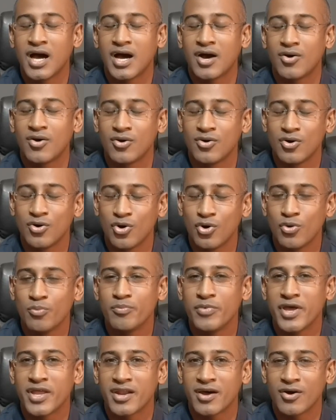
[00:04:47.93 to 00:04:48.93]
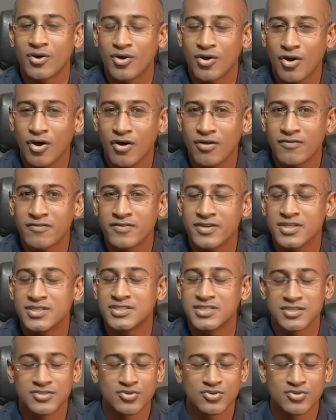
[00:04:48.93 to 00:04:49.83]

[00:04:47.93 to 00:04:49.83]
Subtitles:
Our hope and our confidence